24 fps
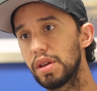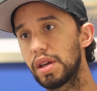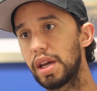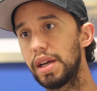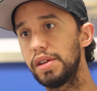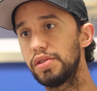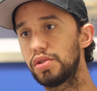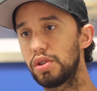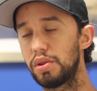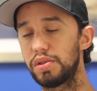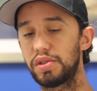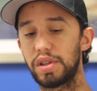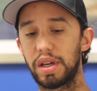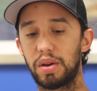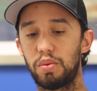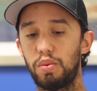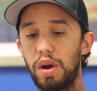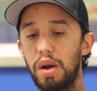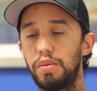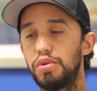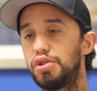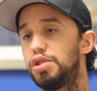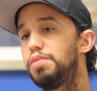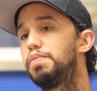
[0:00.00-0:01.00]
Okay, so it's like,
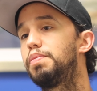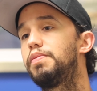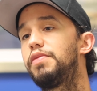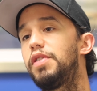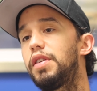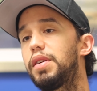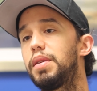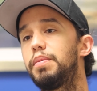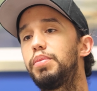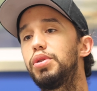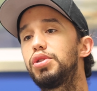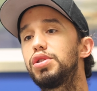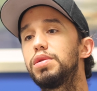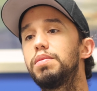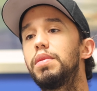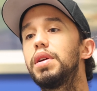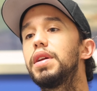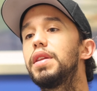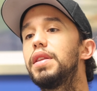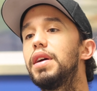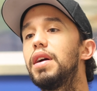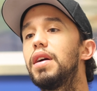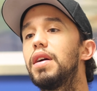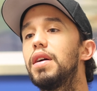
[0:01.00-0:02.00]
why would you fucking put your
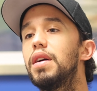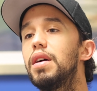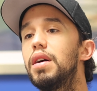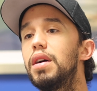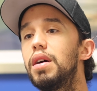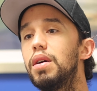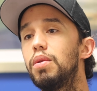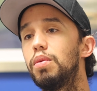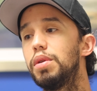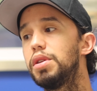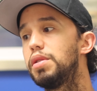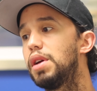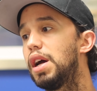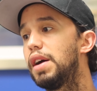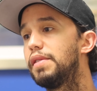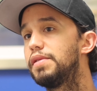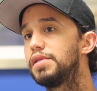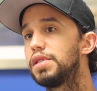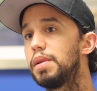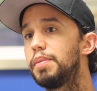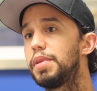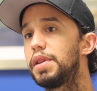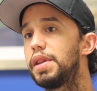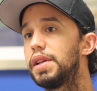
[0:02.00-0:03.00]
money there when you
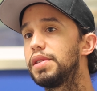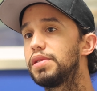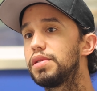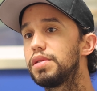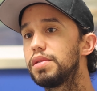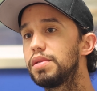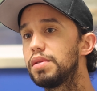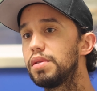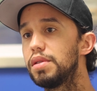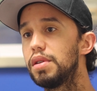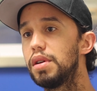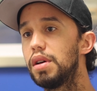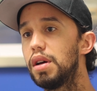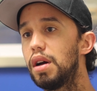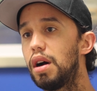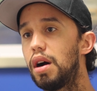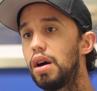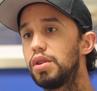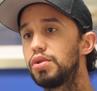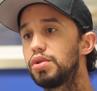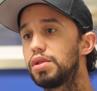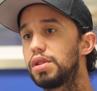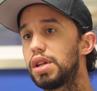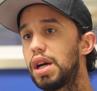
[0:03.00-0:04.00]
have something that's
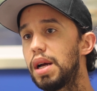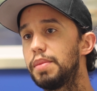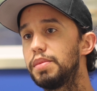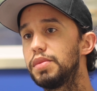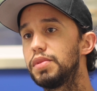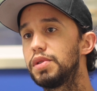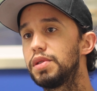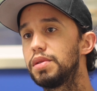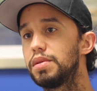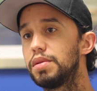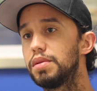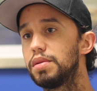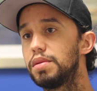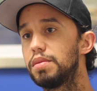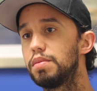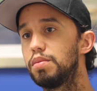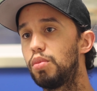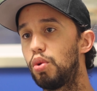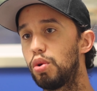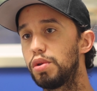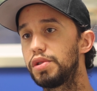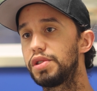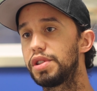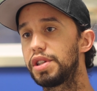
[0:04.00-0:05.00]
100 times
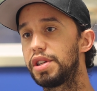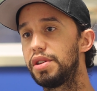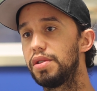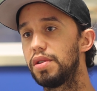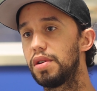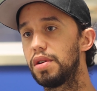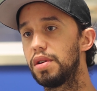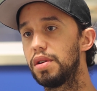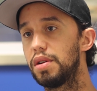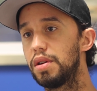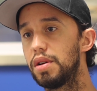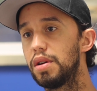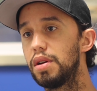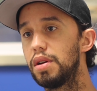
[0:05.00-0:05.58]
more secure?